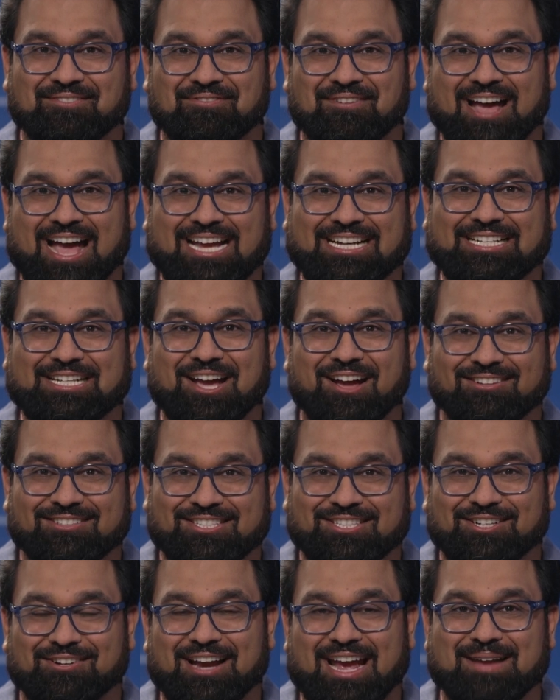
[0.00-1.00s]
fide
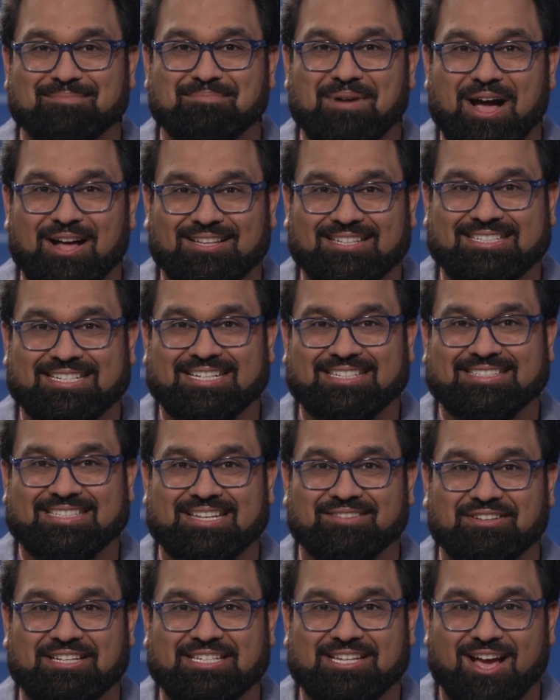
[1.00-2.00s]
culture and politics
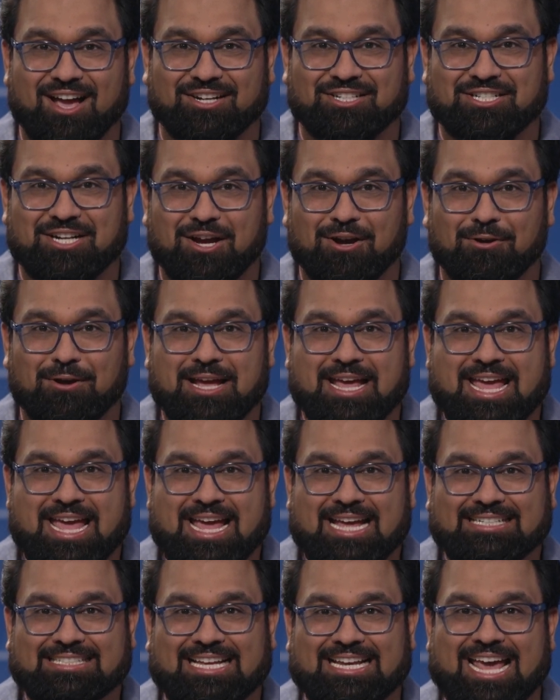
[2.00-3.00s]
TV talk show.
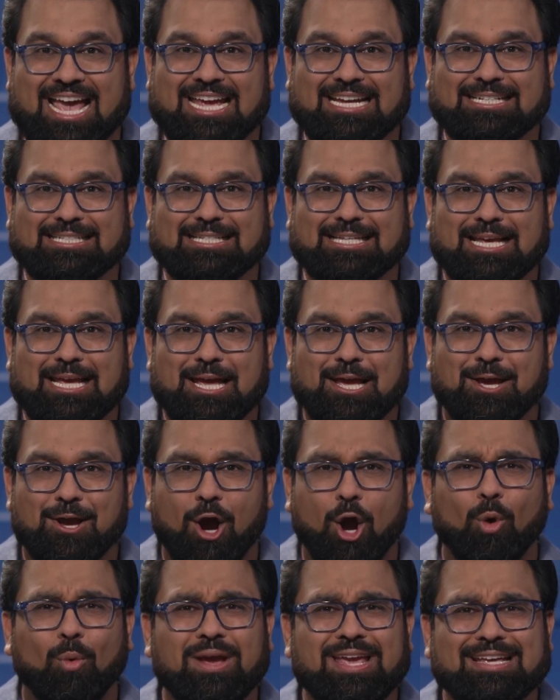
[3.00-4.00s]
Tonight,
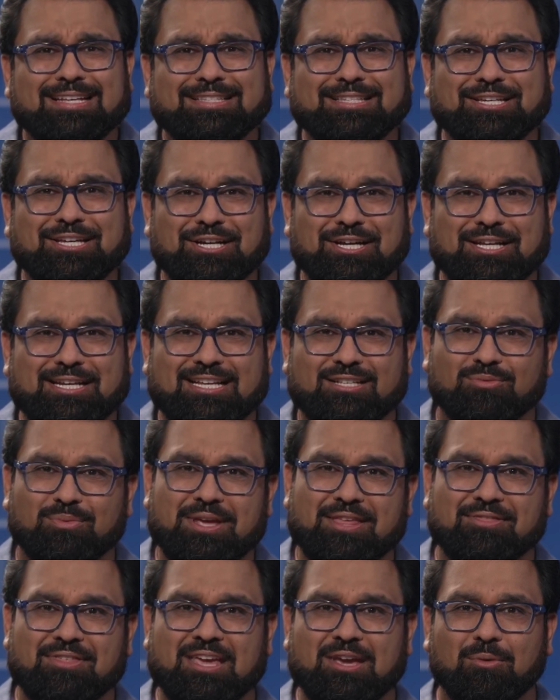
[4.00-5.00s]
are we as good as
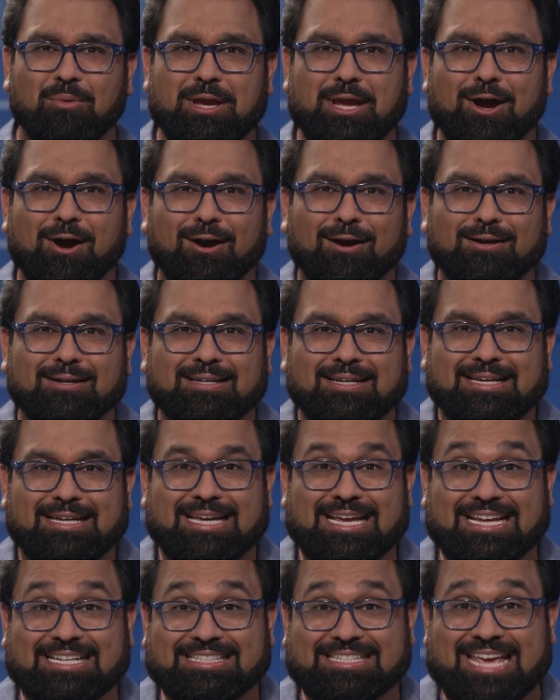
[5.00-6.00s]
we think we are?
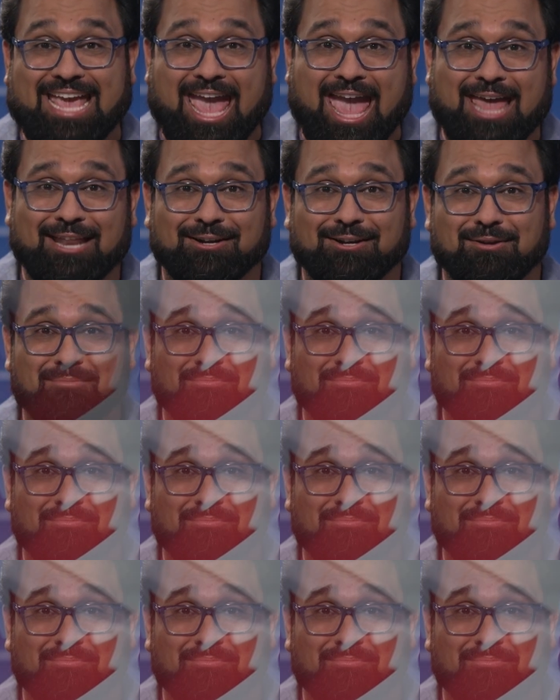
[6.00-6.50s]
Is Canada